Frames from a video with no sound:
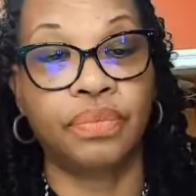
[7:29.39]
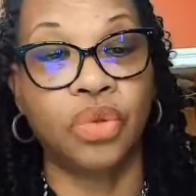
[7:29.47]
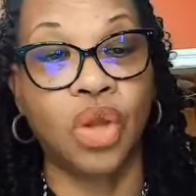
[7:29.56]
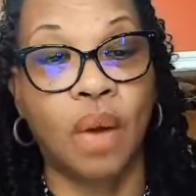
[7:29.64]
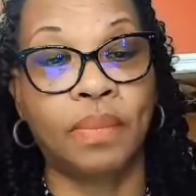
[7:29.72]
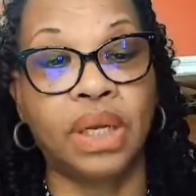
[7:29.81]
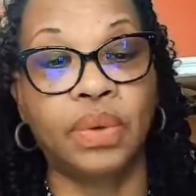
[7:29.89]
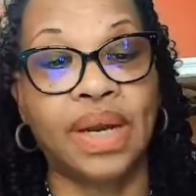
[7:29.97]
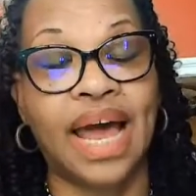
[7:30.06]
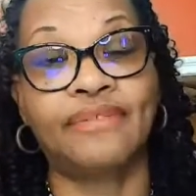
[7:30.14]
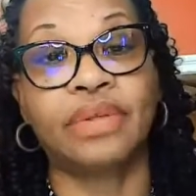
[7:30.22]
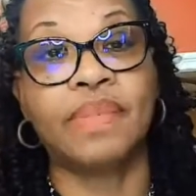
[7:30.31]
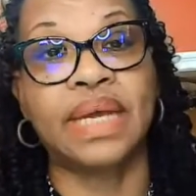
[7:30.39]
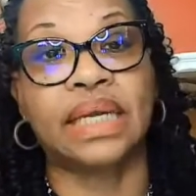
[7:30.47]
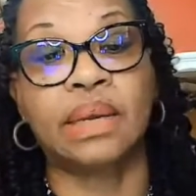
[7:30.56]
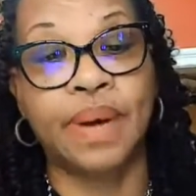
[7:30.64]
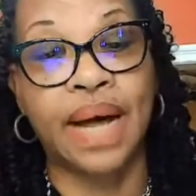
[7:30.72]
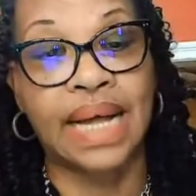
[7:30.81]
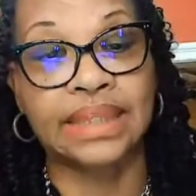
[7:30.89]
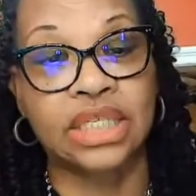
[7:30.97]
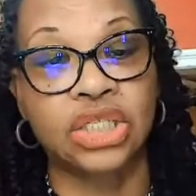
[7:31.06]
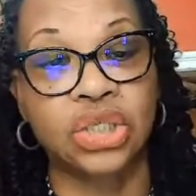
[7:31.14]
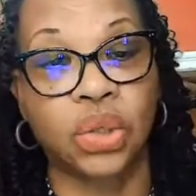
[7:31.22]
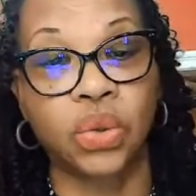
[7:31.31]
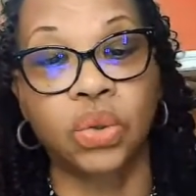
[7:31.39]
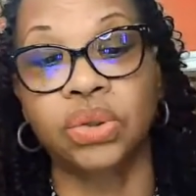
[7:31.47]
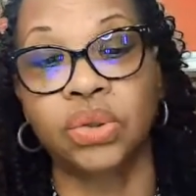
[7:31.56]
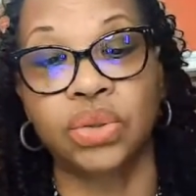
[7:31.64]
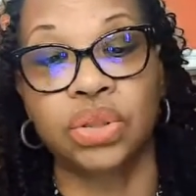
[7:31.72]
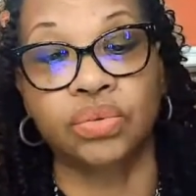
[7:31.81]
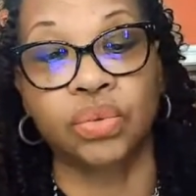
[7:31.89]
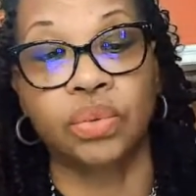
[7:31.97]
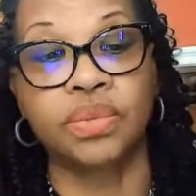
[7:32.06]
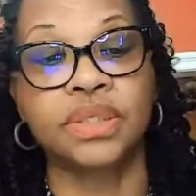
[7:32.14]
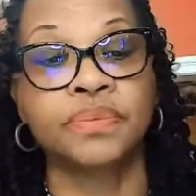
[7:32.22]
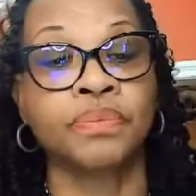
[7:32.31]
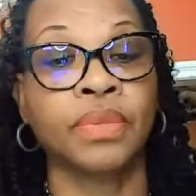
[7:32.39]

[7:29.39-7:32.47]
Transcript: normally we'd have to make a deposit to hold those rooms.